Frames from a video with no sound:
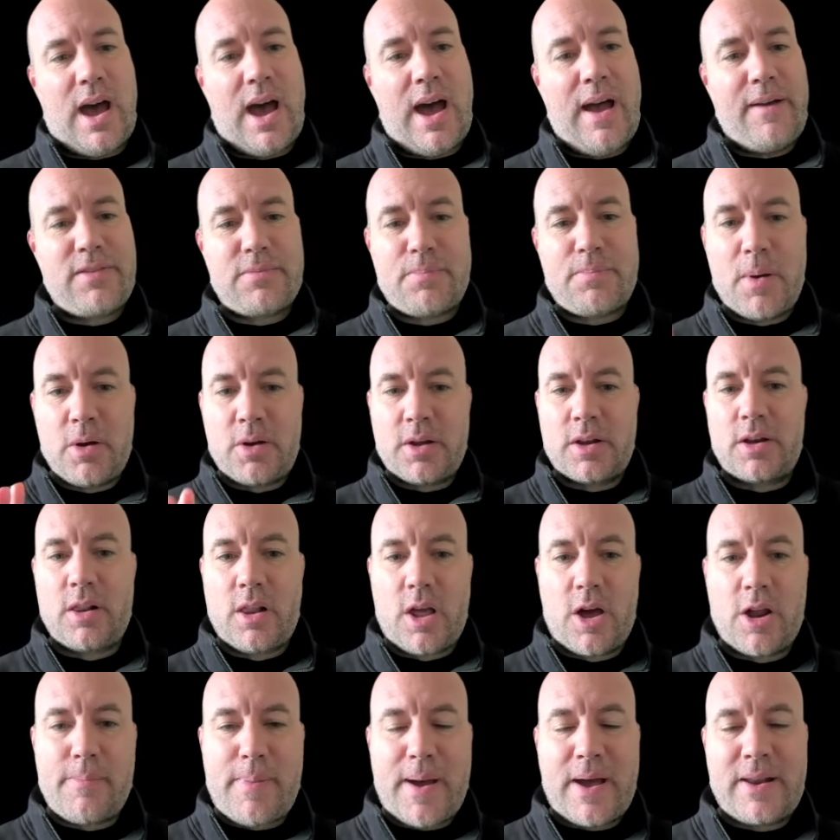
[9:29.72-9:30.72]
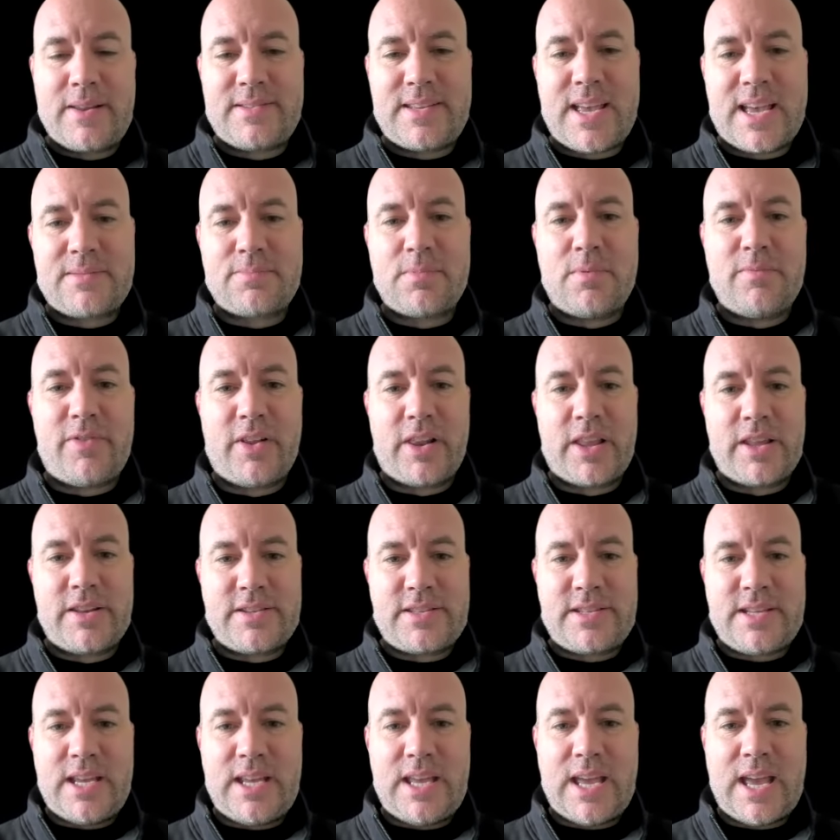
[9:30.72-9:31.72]
I've spoken a lot about assessment
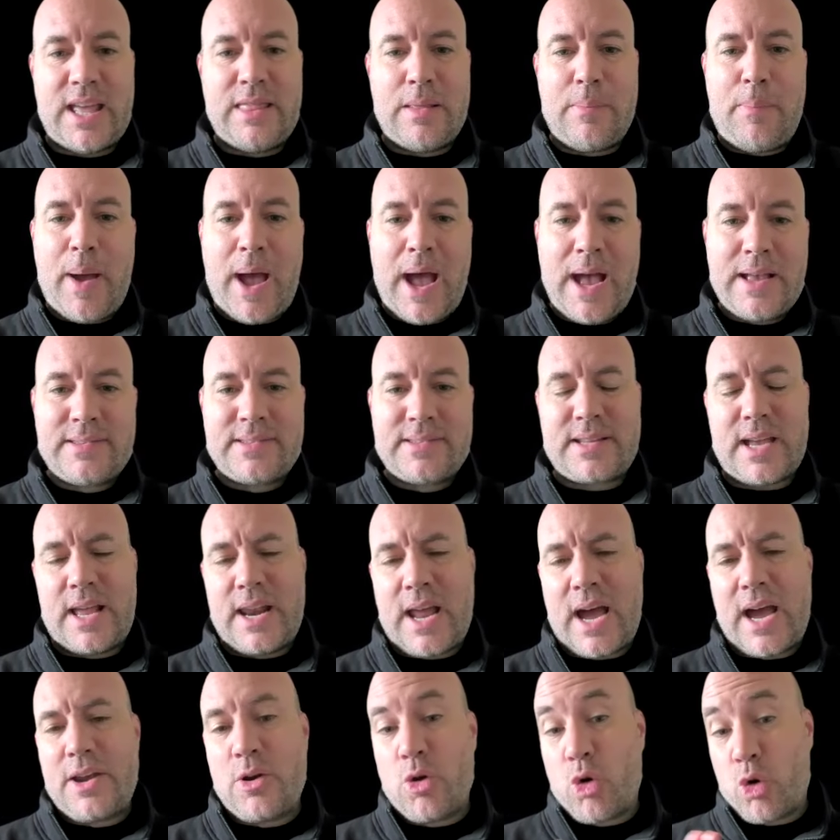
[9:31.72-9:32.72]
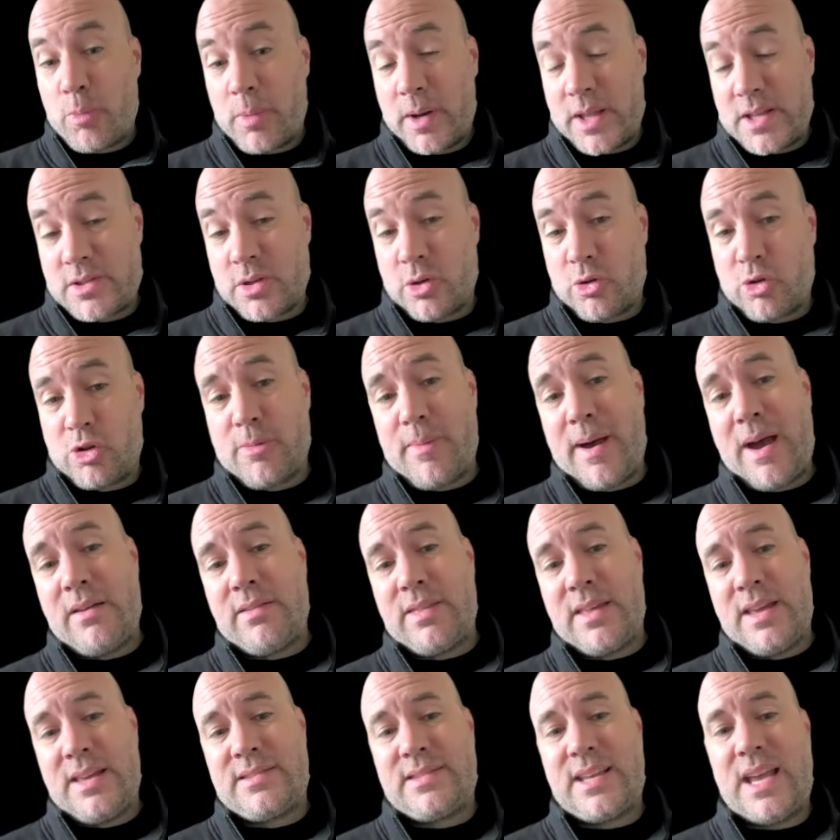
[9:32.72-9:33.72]
validity in the past, and I normally talk
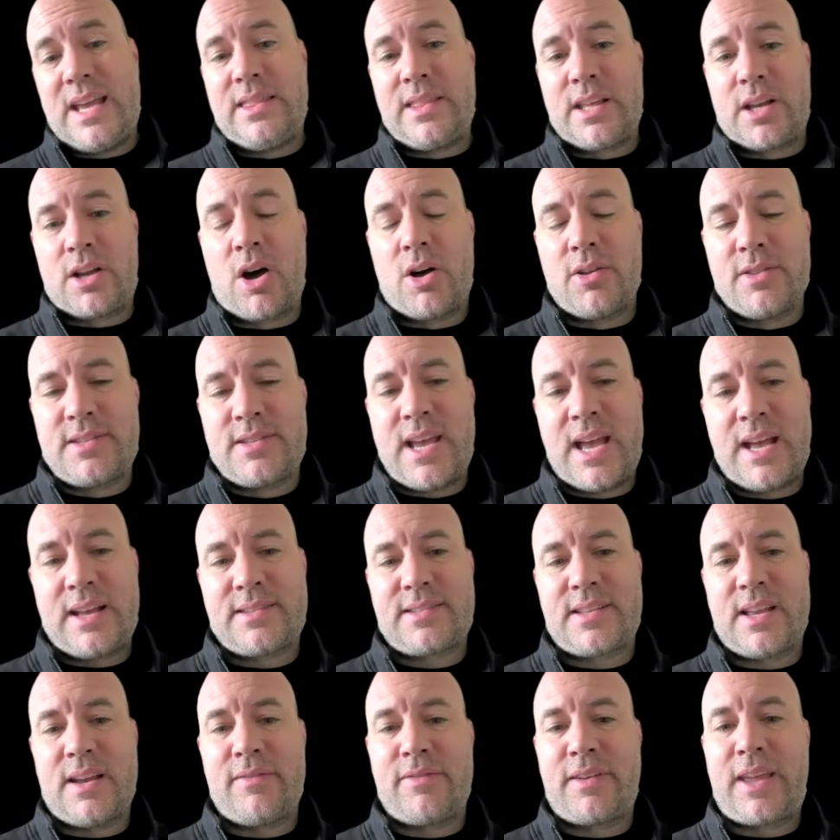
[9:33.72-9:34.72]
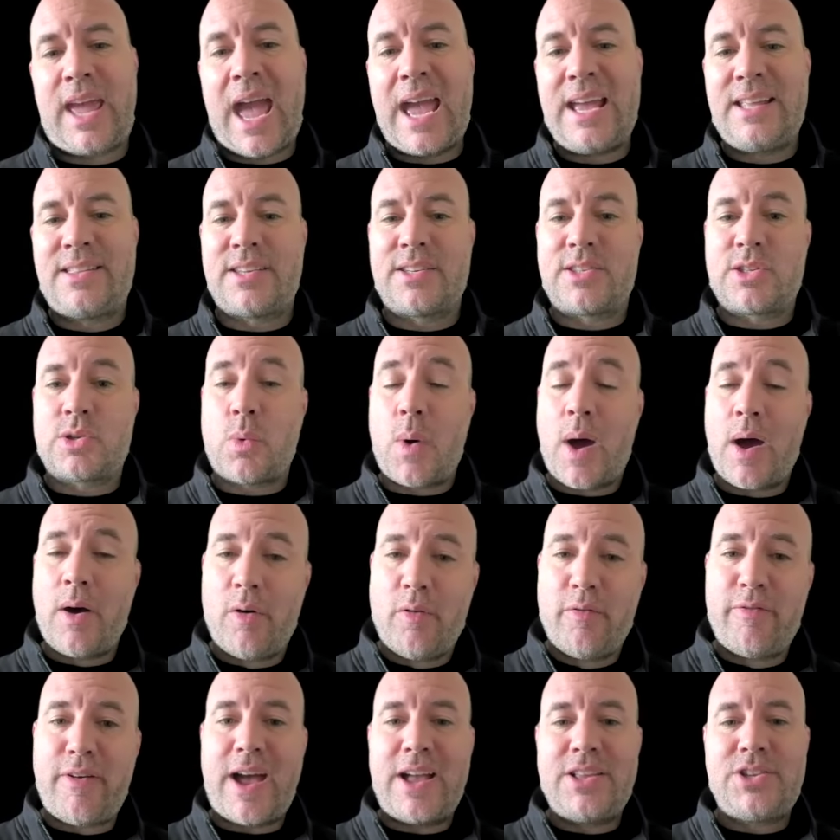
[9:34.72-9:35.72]
about this in the context of
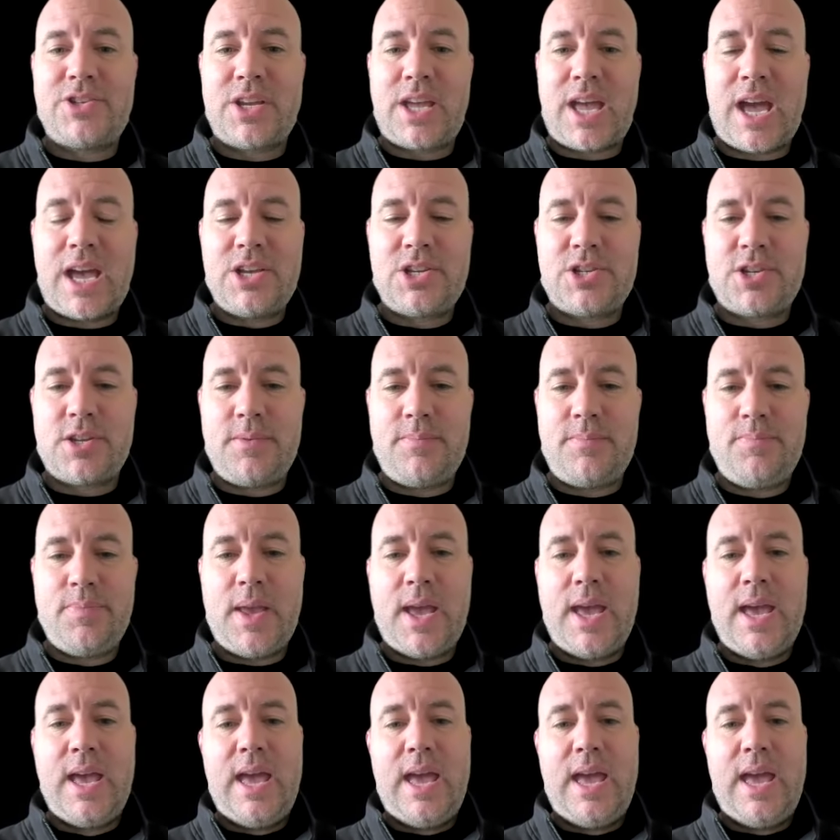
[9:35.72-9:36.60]
K-12 education.